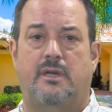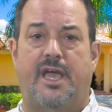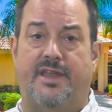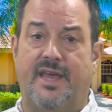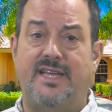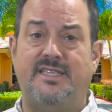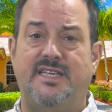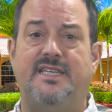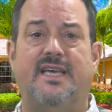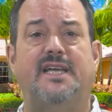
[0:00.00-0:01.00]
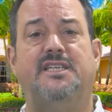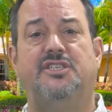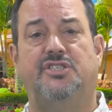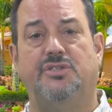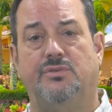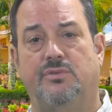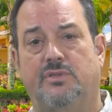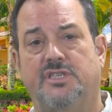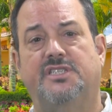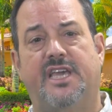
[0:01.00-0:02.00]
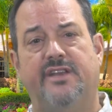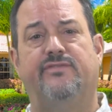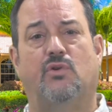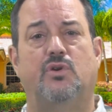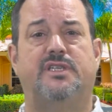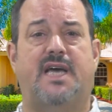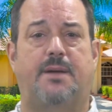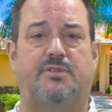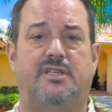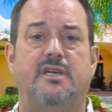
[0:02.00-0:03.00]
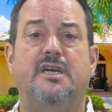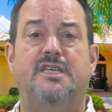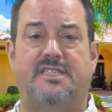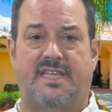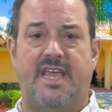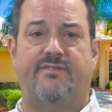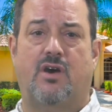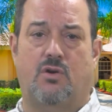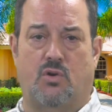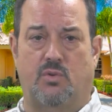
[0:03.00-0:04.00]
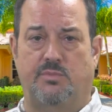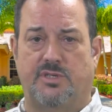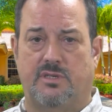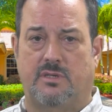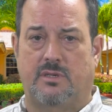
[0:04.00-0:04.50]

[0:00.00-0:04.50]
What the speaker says: In 1992, the state of Florida adopted Save Our Homes.